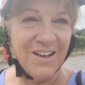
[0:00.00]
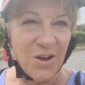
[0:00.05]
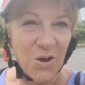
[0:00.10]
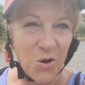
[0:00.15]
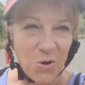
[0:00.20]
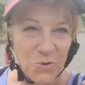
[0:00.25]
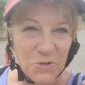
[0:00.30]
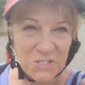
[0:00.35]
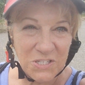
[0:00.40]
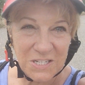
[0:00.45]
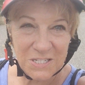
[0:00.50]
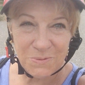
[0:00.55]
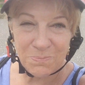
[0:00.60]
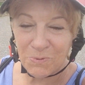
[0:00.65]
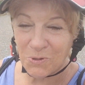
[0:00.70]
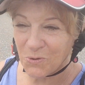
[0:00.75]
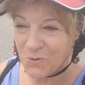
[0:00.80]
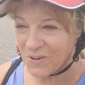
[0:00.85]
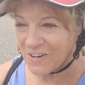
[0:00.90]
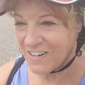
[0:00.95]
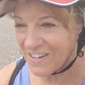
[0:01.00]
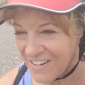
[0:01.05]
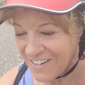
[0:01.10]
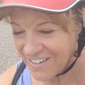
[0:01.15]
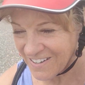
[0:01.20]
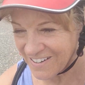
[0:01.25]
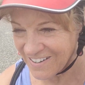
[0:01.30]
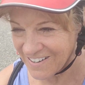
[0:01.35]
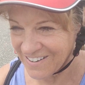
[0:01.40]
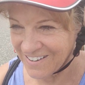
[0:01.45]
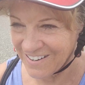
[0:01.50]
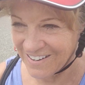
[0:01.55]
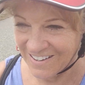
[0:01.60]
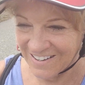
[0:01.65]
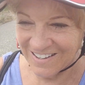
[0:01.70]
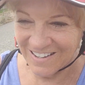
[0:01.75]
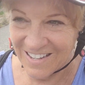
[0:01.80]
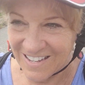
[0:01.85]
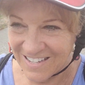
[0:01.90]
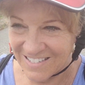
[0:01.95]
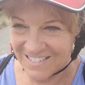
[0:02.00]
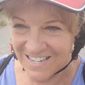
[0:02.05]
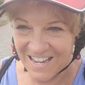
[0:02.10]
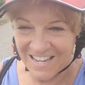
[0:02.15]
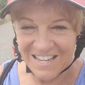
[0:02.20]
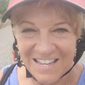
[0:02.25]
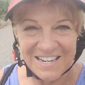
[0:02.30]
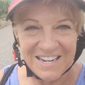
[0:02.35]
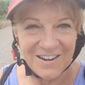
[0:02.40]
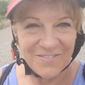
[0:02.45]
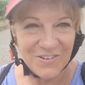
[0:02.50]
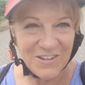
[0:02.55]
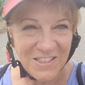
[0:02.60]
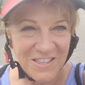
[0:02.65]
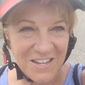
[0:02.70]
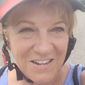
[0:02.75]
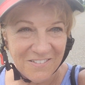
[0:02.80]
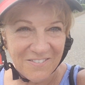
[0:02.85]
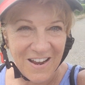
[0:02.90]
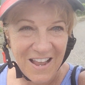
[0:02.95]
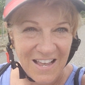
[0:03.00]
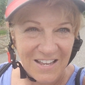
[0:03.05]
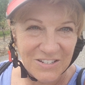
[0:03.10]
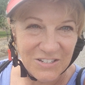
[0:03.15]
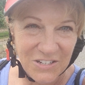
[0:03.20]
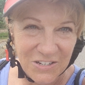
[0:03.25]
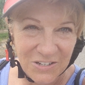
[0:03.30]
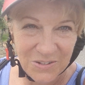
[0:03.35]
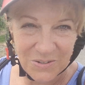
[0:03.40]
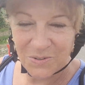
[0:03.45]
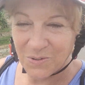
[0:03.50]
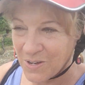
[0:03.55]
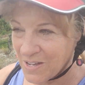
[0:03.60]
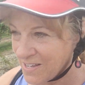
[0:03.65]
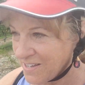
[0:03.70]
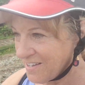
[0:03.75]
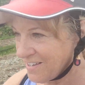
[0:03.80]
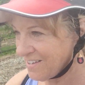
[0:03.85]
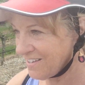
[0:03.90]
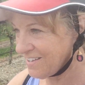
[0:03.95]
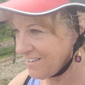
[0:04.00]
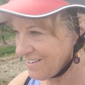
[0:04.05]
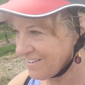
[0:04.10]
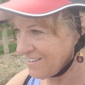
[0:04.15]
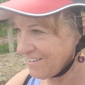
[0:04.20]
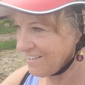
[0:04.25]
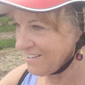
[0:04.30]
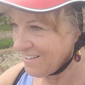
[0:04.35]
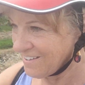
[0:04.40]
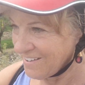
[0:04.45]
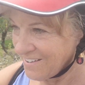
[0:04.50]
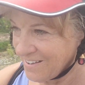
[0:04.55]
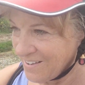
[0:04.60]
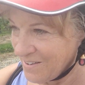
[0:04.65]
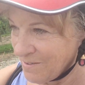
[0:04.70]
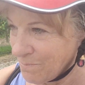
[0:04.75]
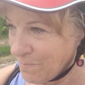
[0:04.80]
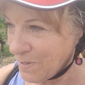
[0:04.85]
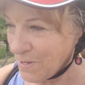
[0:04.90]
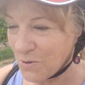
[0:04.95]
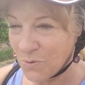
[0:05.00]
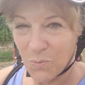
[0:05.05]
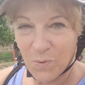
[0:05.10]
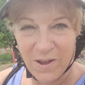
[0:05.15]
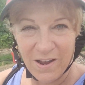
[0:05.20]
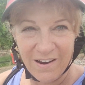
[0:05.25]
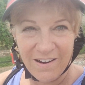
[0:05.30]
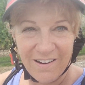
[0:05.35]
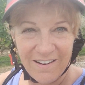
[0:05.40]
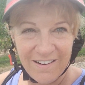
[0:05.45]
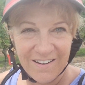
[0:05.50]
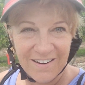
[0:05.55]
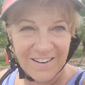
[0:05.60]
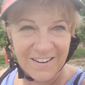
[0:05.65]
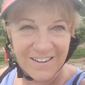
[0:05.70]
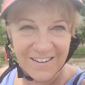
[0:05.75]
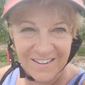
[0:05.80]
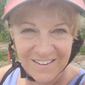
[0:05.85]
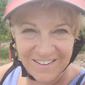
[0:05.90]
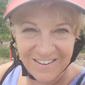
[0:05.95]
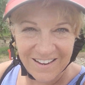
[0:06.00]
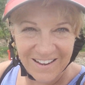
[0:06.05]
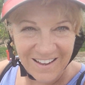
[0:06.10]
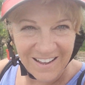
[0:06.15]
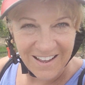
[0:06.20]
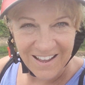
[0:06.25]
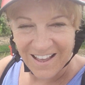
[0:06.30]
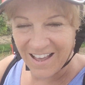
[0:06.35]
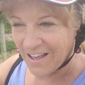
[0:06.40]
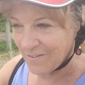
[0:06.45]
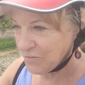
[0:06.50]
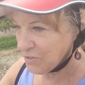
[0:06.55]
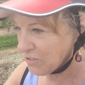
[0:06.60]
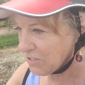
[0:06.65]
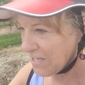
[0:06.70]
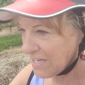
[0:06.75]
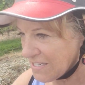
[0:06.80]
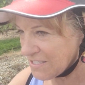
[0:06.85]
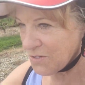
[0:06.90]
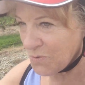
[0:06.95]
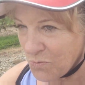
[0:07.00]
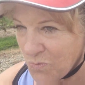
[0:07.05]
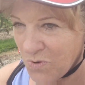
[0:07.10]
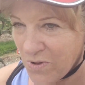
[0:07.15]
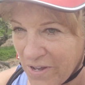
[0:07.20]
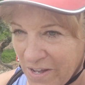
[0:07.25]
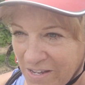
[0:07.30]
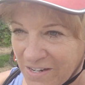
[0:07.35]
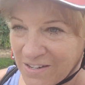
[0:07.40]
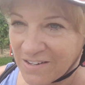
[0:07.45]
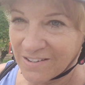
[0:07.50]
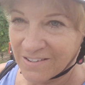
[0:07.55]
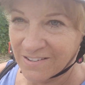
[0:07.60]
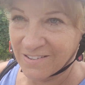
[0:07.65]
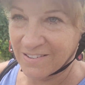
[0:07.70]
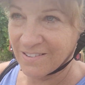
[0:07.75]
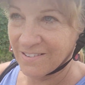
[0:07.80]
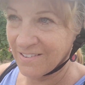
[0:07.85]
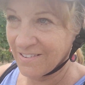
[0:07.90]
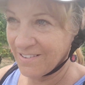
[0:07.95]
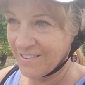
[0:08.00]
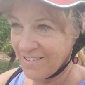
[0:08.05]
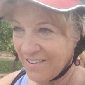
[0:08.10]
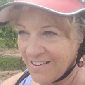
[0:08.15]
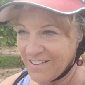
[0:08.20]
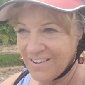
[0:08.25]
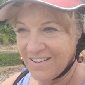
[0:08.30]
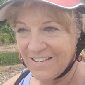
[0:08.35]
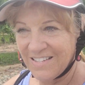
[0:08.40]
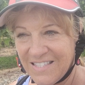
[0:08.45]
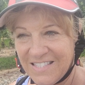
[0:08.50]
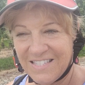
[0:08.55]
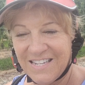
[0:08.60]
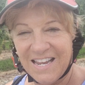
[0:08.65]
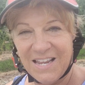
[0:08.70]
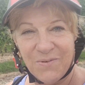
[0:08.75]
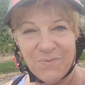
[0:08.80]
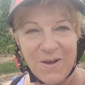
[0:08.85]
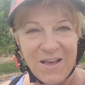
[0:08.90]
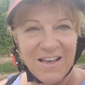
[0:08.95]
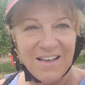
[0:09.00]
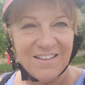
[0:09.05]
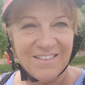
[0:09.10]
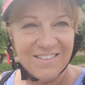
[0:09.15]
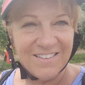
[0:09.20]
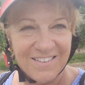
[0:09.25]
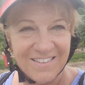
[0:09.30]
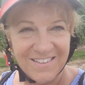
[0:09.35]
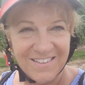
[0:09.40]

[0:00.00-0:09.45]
always explore, take in everything around you, be aware, have your glass of wine, stay well.